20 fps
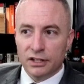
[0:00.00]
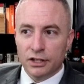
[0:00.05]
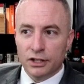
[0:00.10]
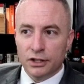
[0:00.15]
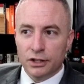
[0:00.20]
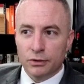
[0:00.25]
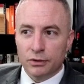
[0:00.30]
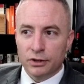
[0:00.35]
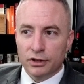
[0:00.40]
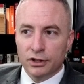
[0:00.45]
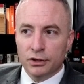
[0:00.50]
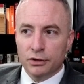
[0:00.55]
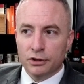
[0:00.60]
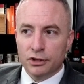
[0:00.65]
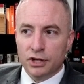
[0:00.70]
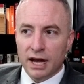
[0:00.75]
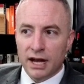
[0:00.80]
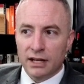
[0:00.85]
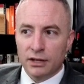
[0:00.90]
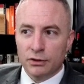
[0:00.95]
Your new
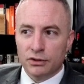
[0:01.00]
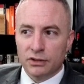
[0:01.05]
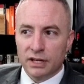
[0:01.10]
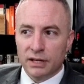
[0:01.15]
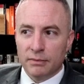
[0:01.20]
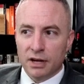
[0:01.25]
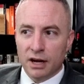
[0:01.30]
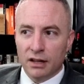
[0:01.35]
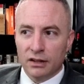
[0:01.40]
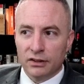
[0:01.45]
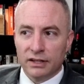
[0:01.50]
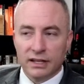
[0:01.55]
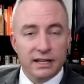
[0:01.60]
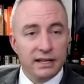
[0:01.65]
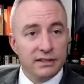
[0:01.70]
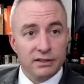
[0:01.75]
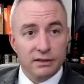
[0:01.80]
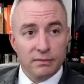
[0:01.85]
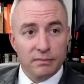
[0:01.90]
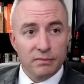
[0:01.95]
chat username color
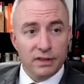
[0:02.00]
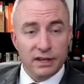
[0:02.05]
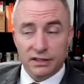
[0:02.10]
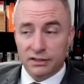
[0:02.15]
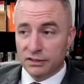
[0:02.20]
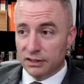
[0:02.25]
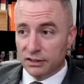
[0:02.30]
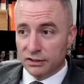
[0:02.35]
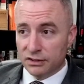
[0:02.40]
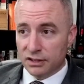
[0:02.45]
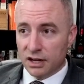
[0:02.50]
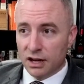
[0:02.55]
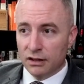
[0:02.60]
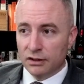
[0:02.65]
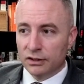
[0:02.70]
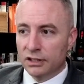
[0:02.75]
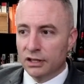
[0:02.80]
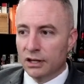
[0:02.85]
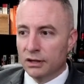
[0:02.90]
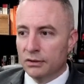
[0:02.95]
is this. There's the color
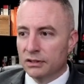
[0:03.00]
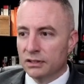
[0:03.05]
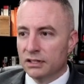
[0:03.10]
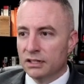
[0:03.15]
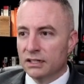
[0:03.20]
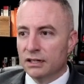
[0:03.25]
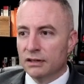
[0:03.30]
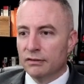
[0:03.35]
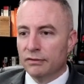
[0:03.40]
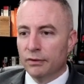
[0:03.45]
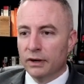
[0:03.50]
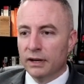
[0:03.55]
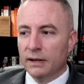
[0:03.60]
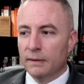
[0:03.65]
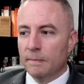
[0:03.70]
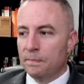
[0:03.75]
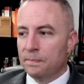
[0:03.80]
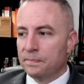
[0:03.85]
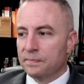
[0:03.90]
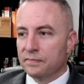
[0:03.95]
code for it.
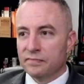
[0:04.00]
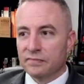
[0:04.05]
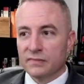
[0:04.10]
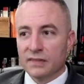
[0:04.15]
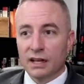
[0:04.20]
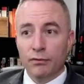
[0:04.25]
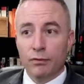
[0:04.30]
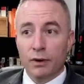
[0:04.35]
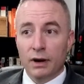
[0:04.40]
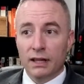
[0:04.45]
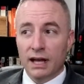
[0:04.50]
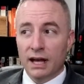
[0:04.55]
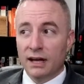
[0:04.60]
And voila.